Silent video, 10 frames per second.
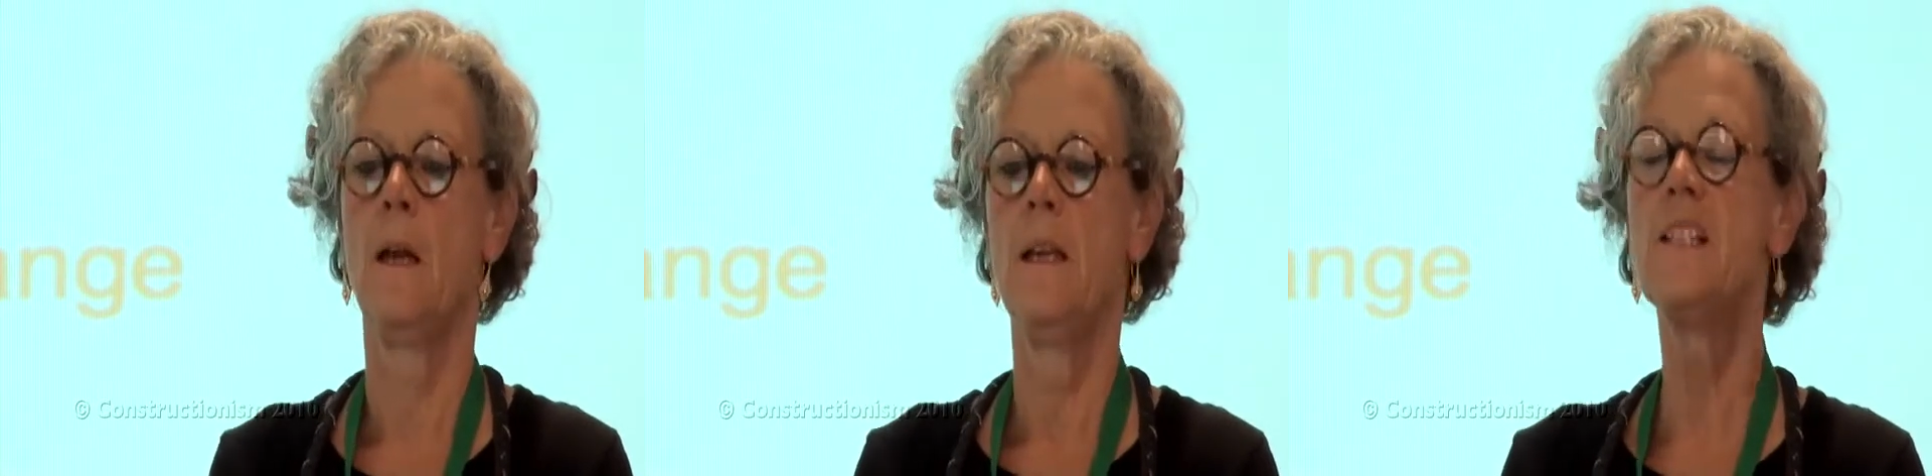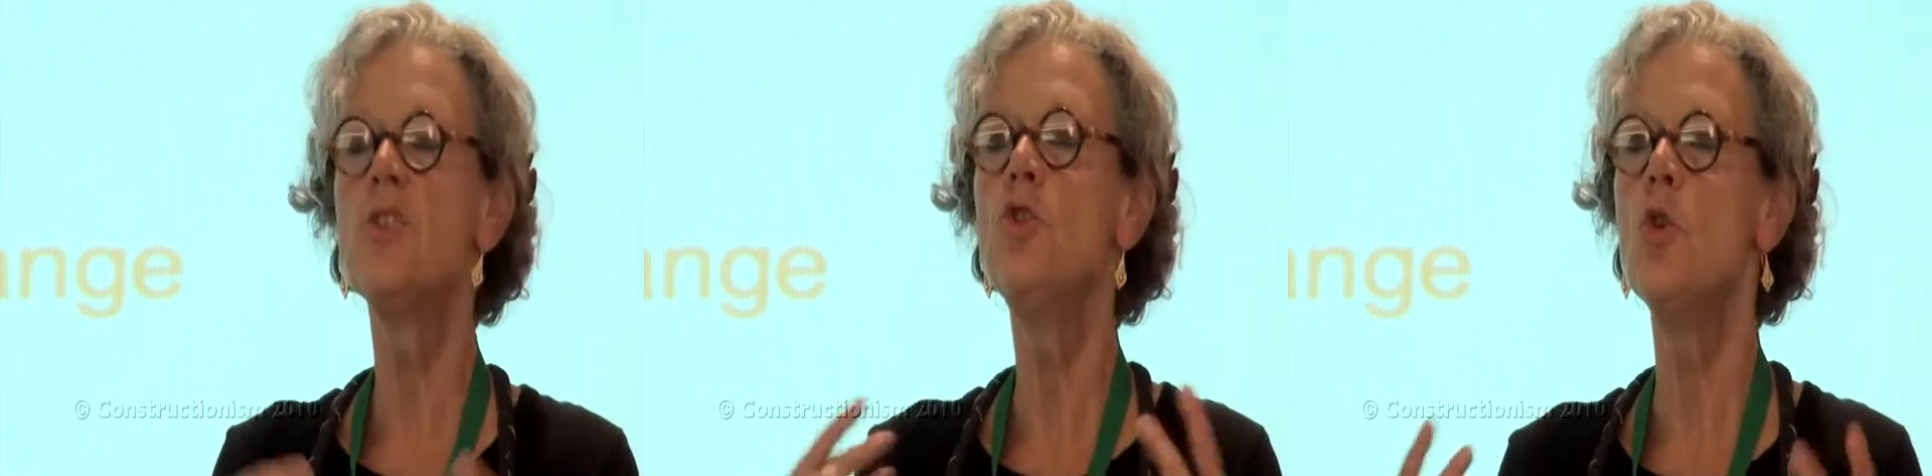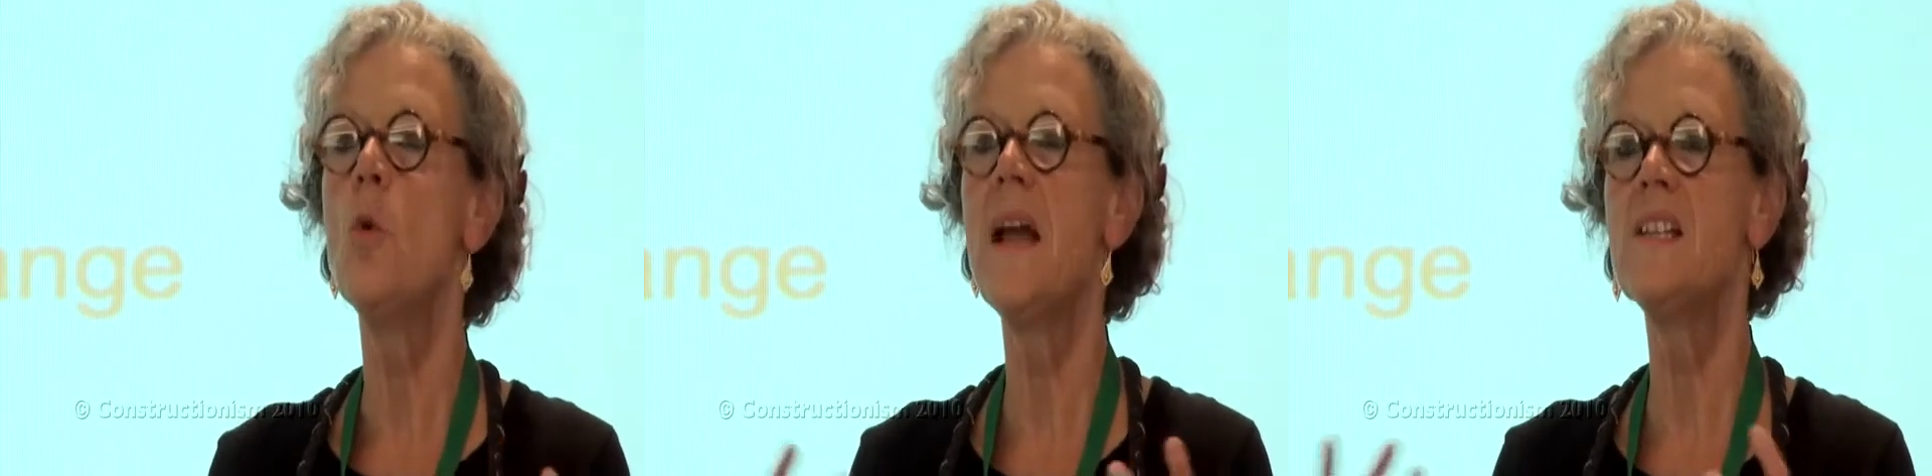It's new
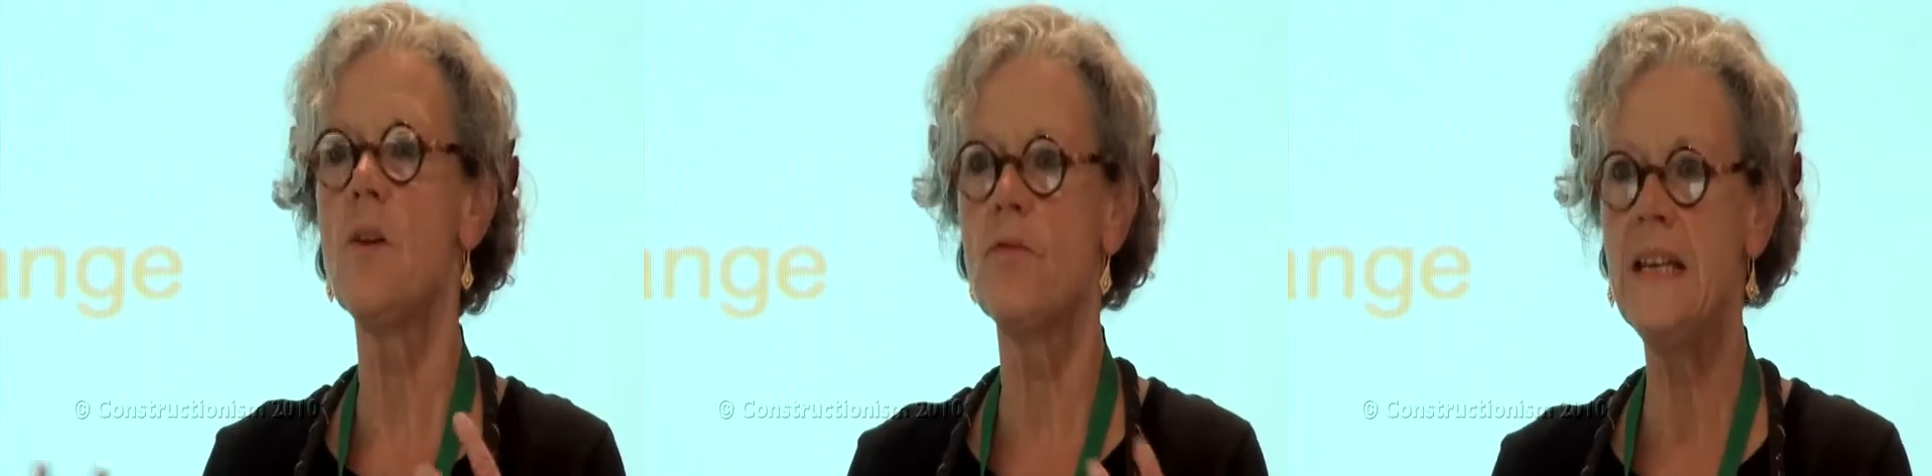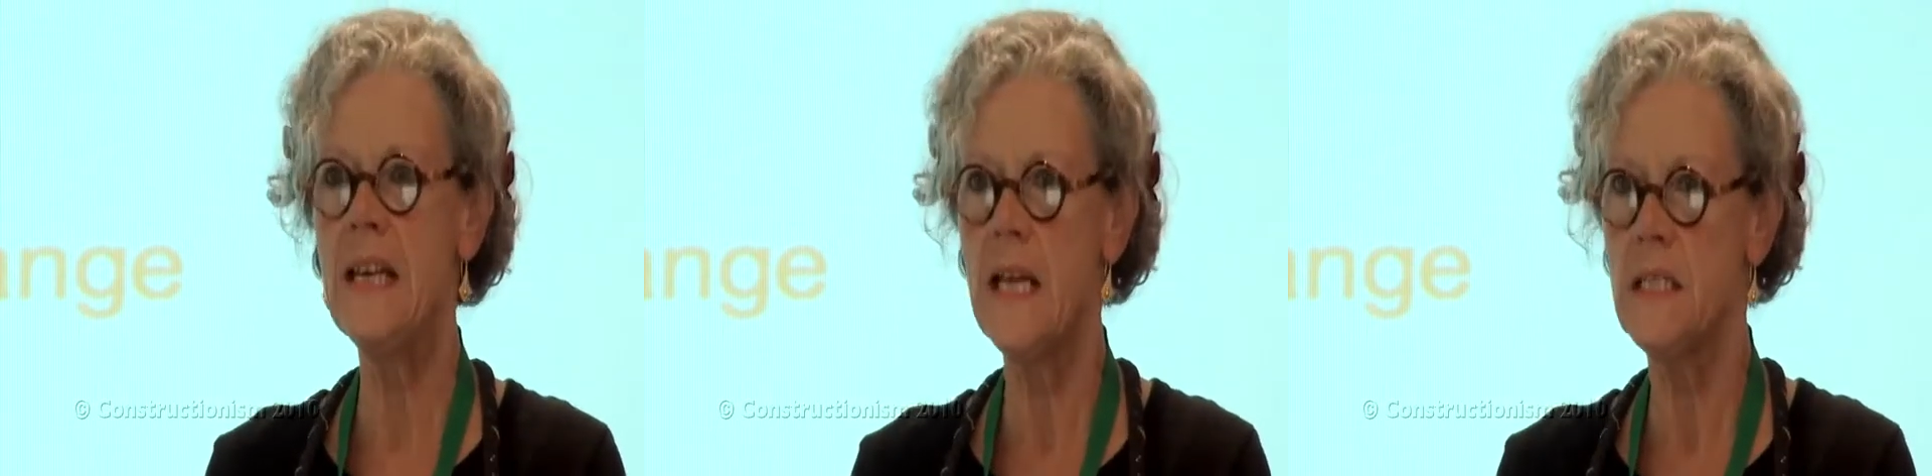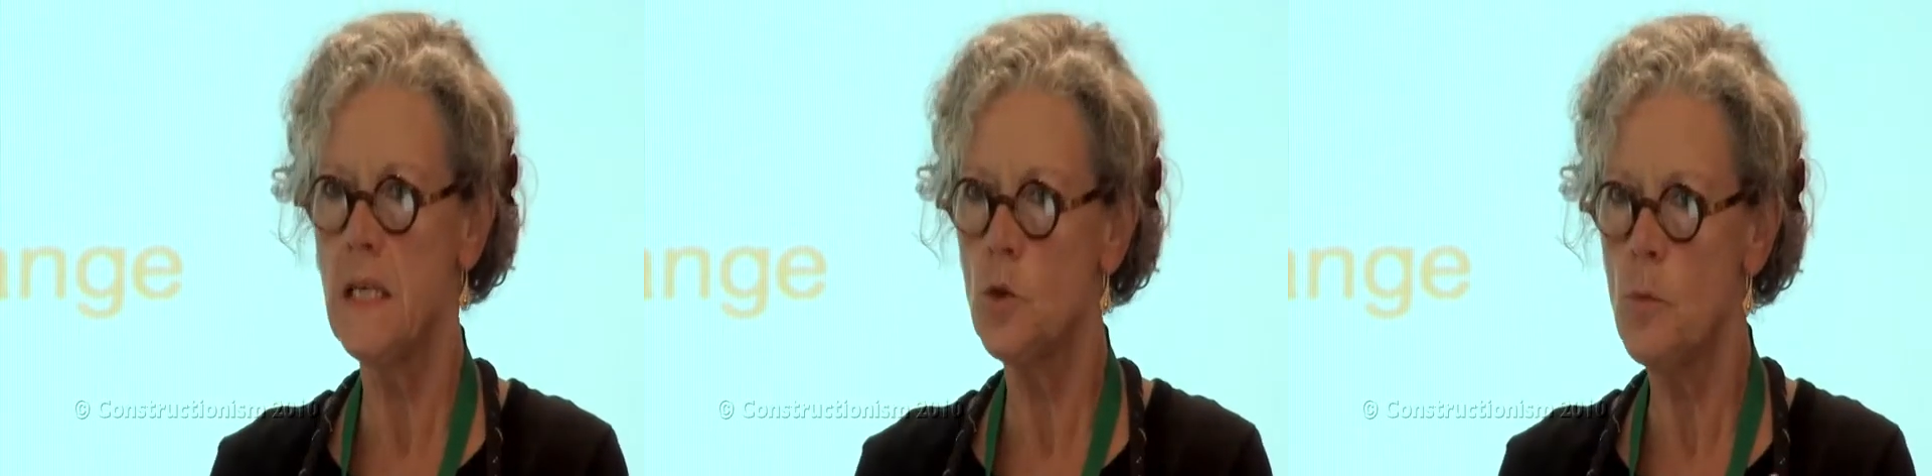ways of
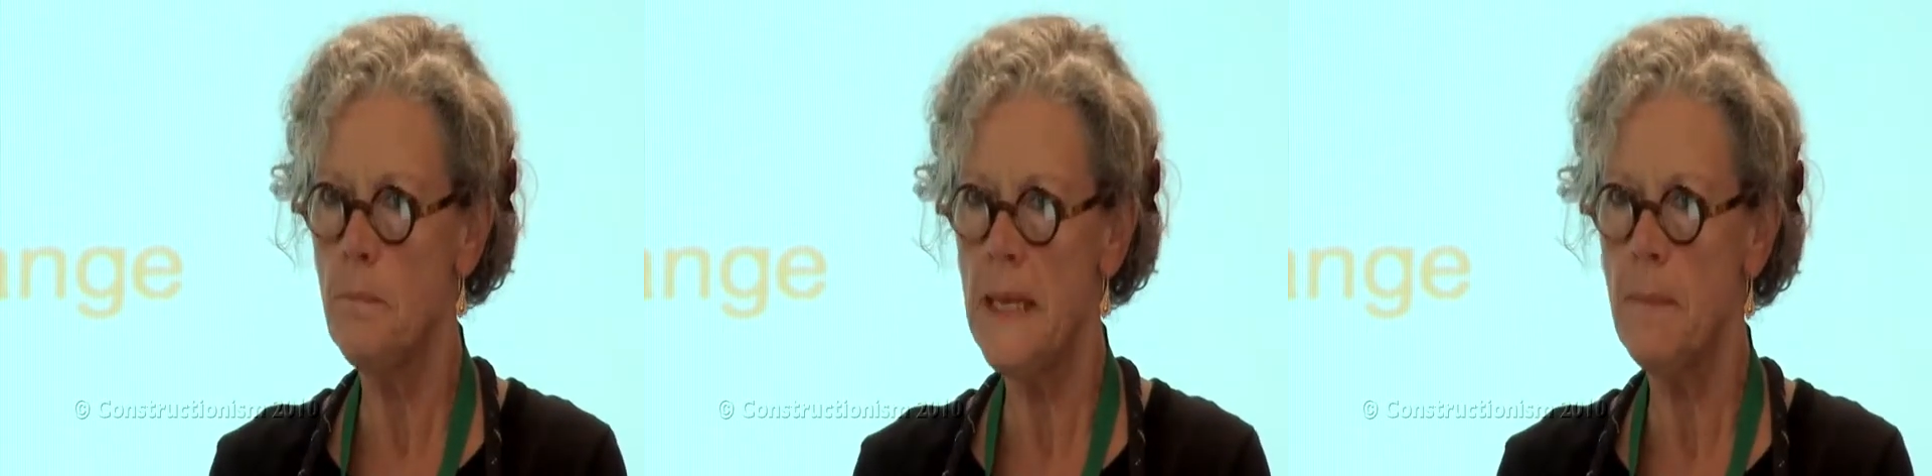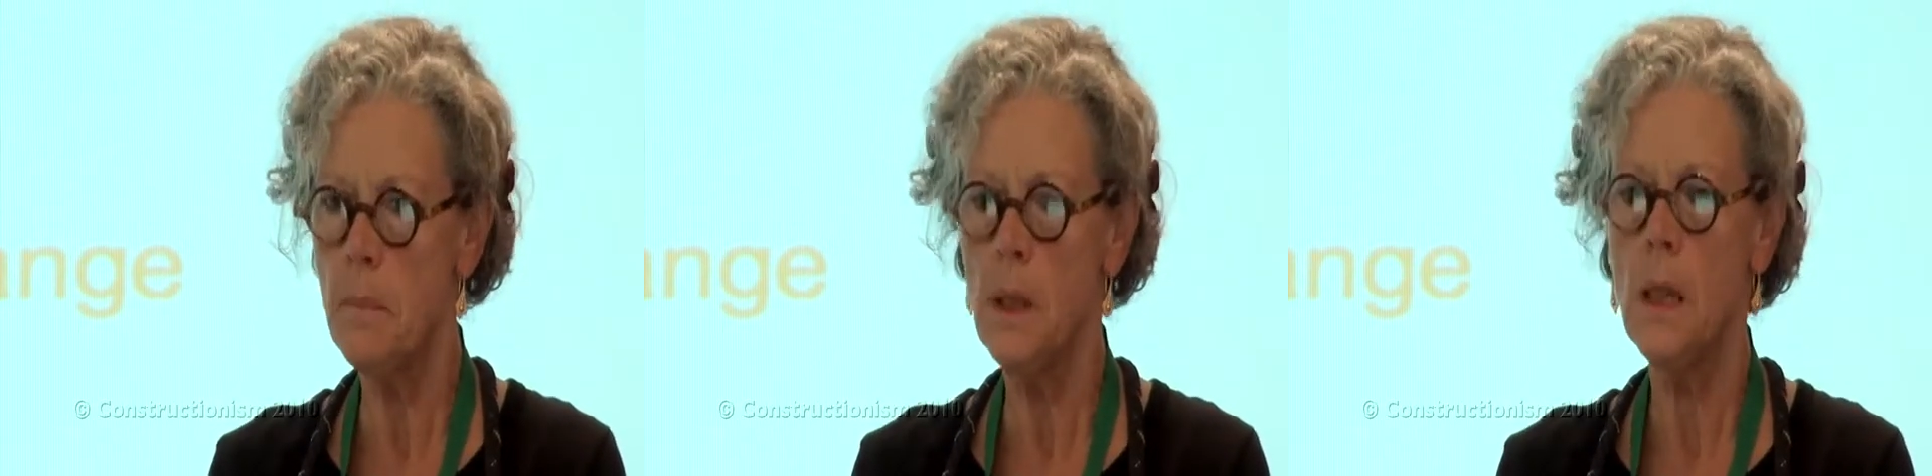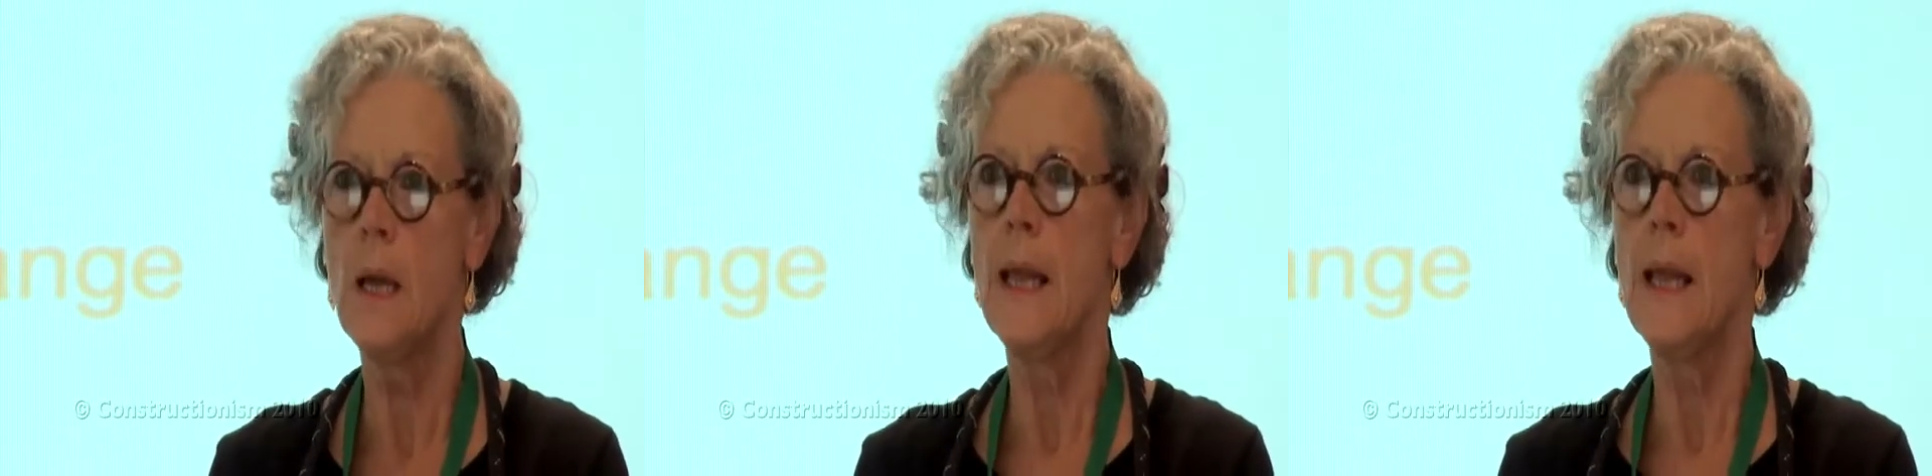relating to people